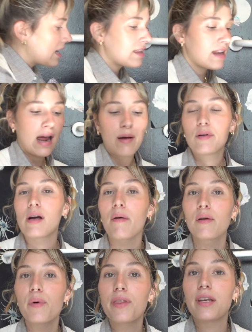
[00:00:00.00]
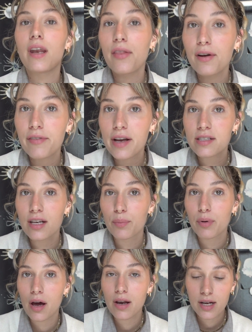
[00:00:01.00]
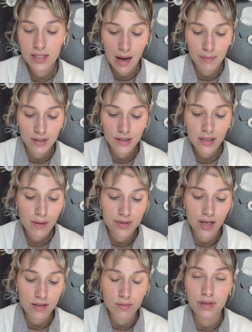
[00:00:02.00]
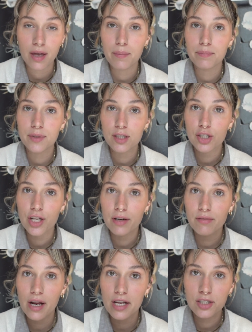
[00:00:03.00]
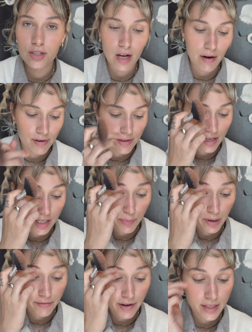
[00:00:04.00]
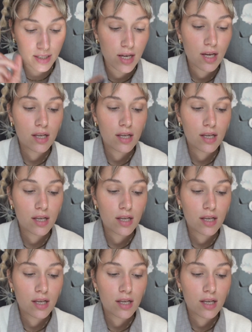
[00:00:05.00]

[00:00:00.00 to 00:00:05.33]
And then I will go in with another Vesca product. I'm literally obsessed with them. Their shade range, their everything is perfect.